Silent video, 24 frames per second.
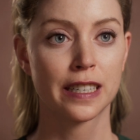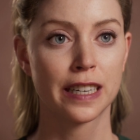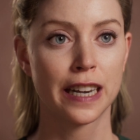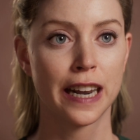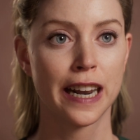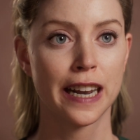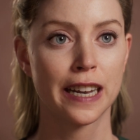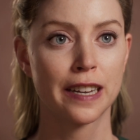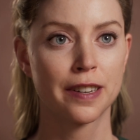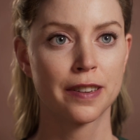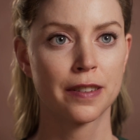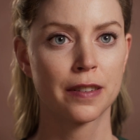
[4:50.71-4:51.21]

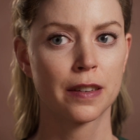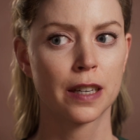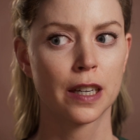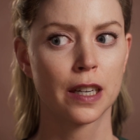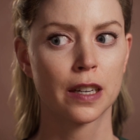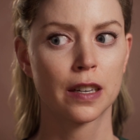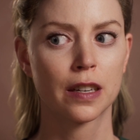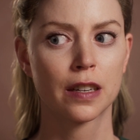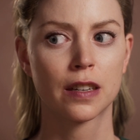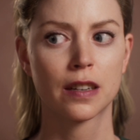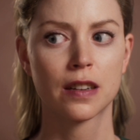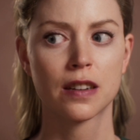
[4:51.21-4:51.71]
And you
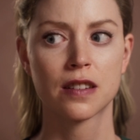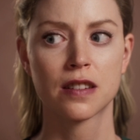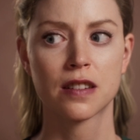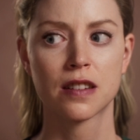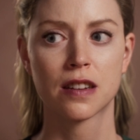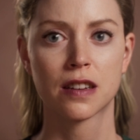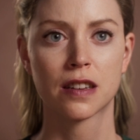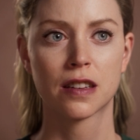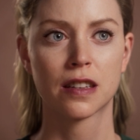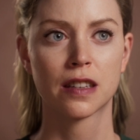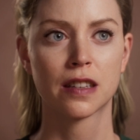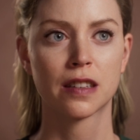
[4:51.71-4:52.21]
can have
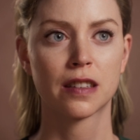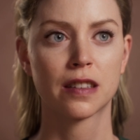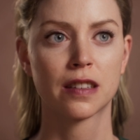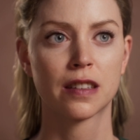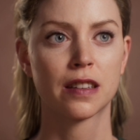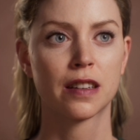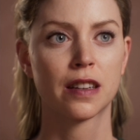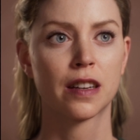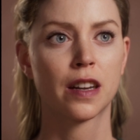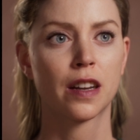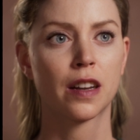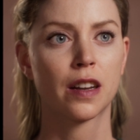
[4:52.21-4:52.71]
the
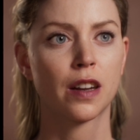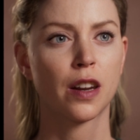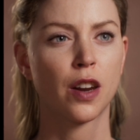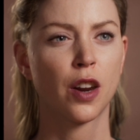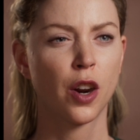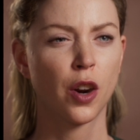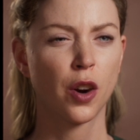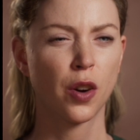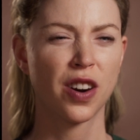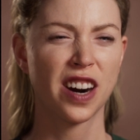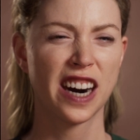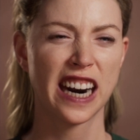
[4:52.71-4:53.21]
record button
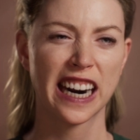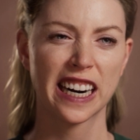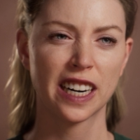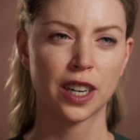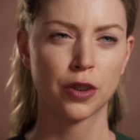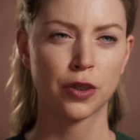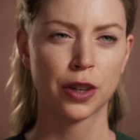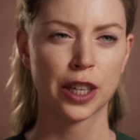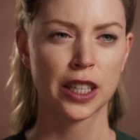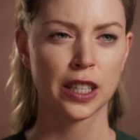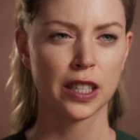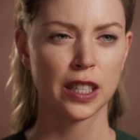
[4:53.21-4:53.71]
there if
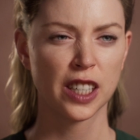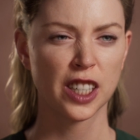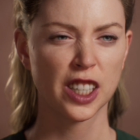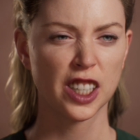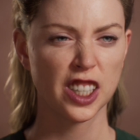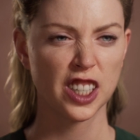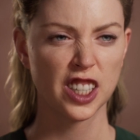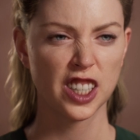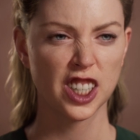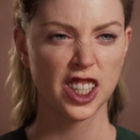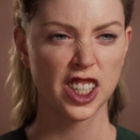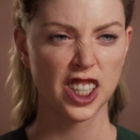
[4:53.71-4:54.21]
you
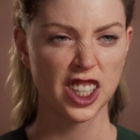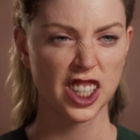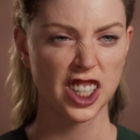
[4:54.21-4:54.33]
want.